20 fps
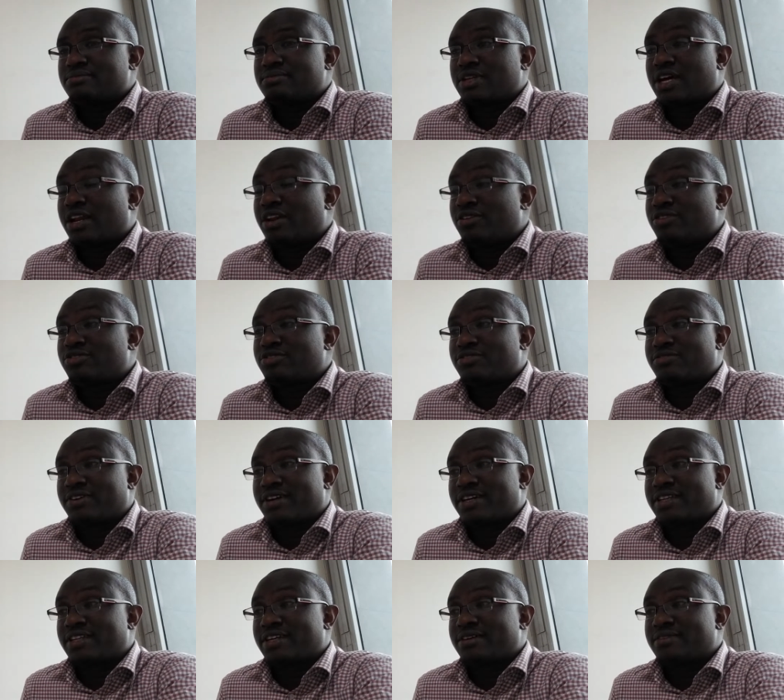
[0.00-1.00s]
A lot of
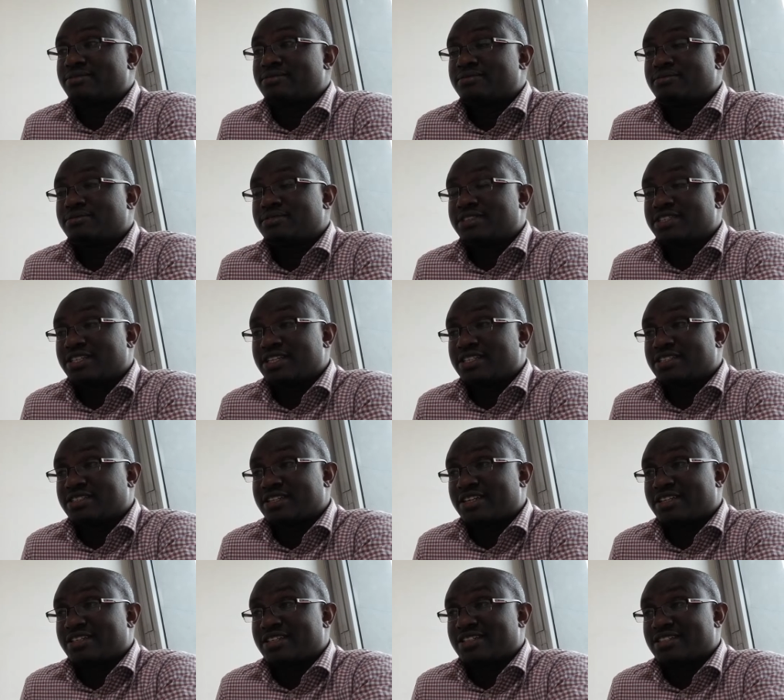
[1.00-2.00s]
other serious
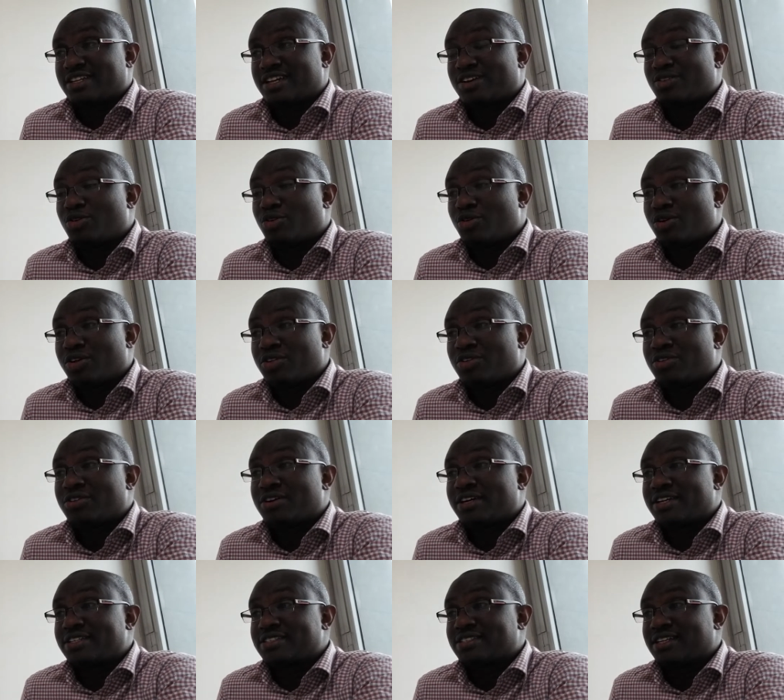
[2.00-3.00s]
writers like Gogoyadeng
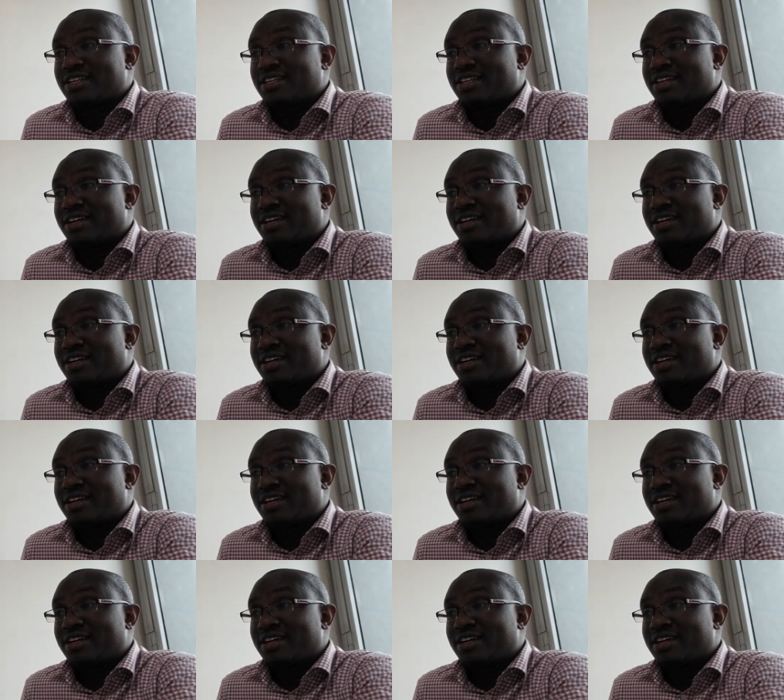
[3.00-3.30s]
are inside there.